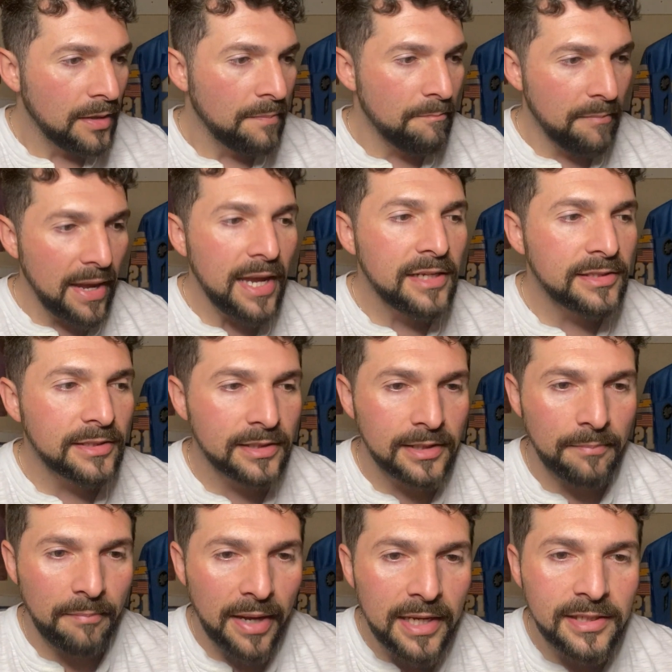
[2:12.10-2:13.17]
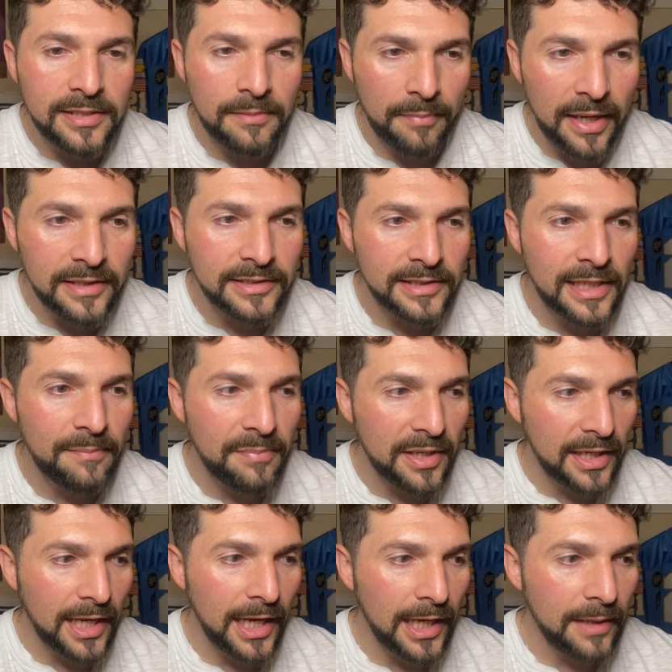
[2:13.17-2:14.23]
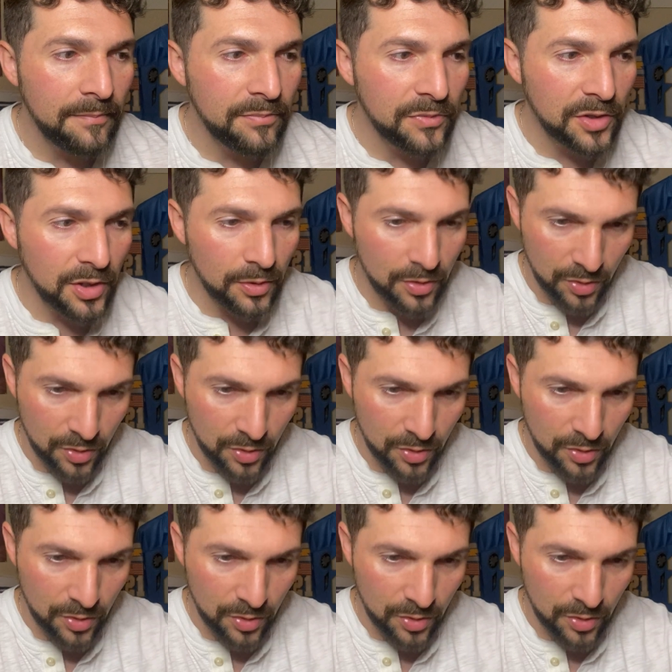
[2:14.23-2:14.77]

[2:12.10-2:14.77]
Mexican became the